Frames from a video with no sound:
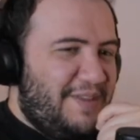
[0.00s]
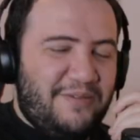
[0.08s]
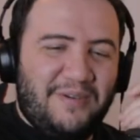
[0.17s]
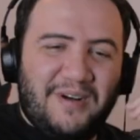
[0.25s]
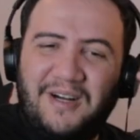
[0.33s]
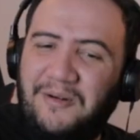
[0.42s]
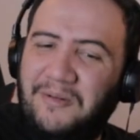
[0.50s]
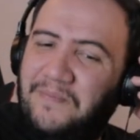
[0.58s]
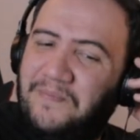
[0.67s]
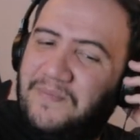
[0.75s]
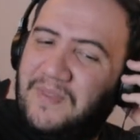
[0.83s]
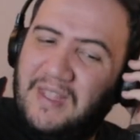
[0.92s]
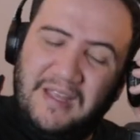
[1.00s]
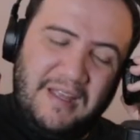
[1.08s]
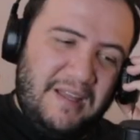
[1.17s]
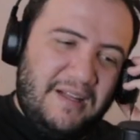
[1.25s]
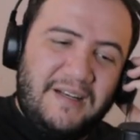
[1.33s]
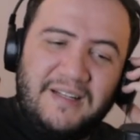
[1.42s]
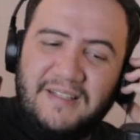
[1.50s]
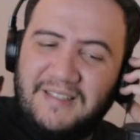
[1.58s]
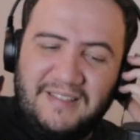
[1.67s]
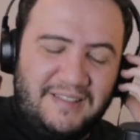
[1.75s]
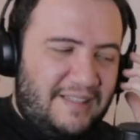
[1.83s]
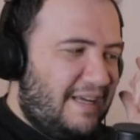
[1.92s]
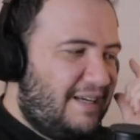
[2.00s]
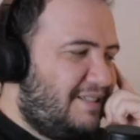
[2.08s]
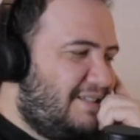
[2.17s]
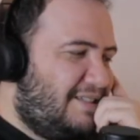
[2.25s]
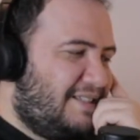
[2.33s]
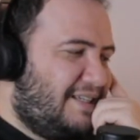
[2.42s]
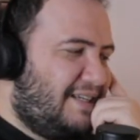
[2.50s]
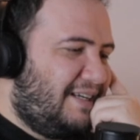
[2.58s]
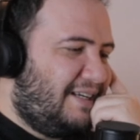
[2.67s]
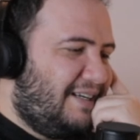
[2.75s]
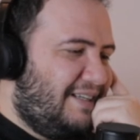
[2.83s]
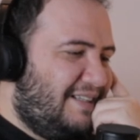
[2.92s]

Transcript: Wow, that is insane.